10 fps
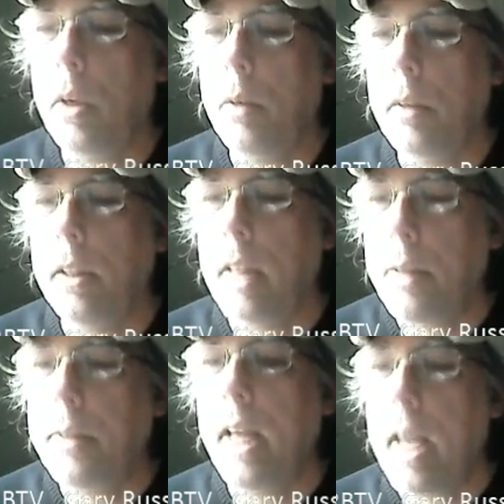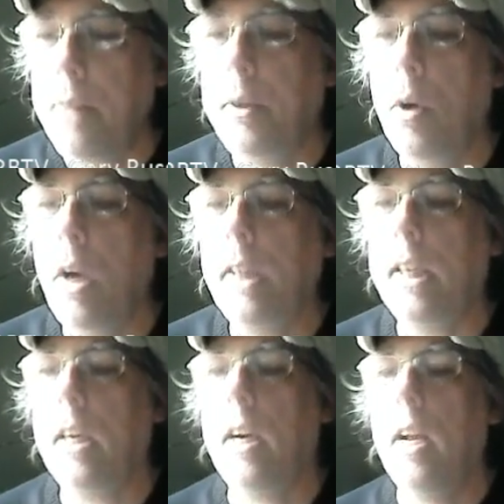Would love to have you on here.